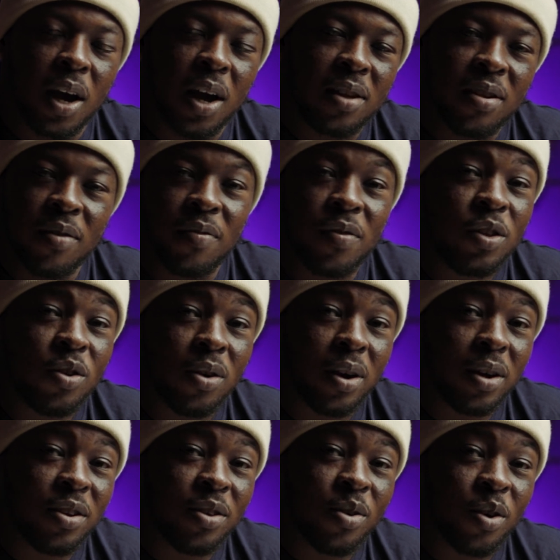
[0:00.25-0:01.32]
As a video
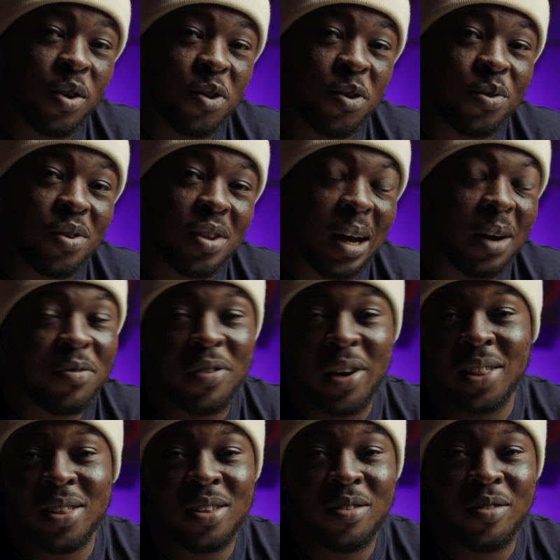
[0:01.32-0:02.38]
editor, you know that
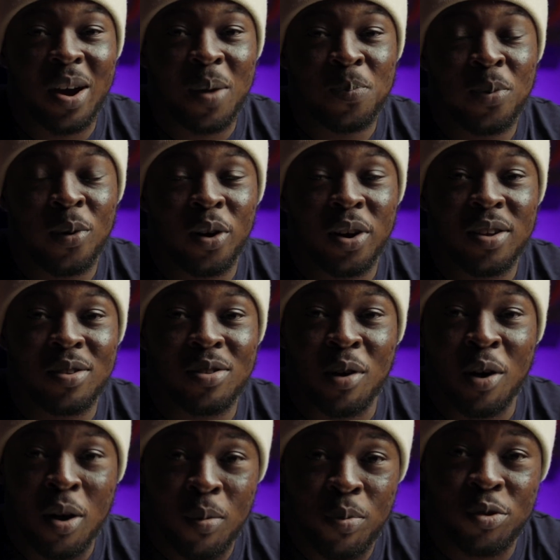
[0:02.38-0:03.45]
finding the right plugins to
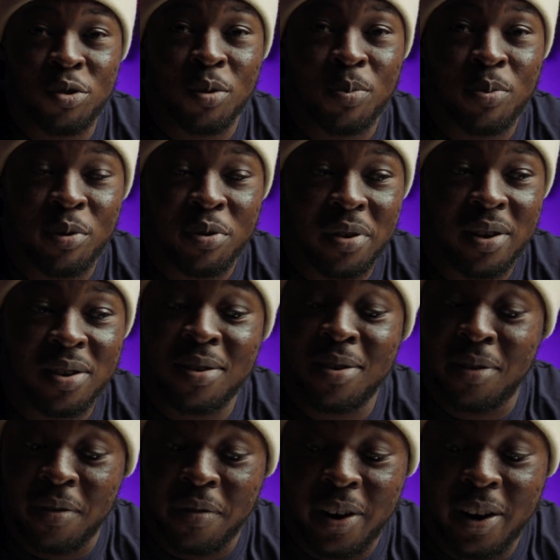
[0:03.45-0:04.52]
help with your process is
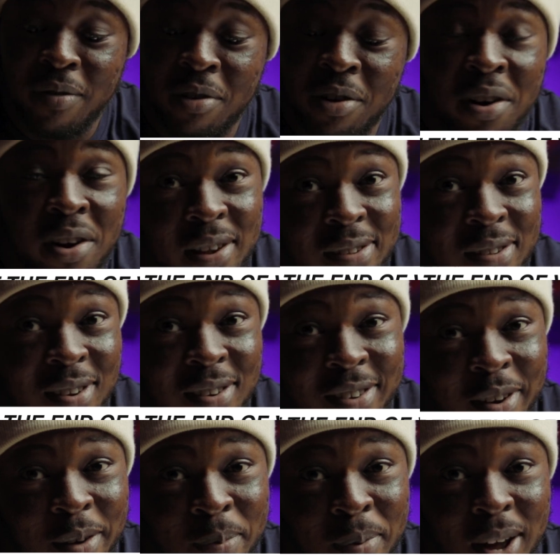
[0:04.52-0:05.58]
a very
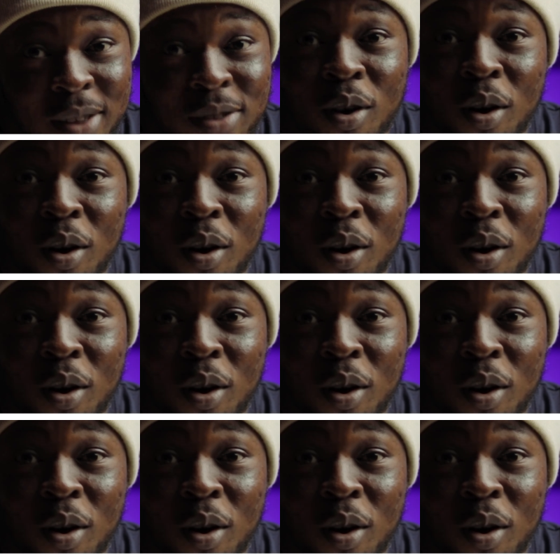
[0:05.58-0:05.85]
essential part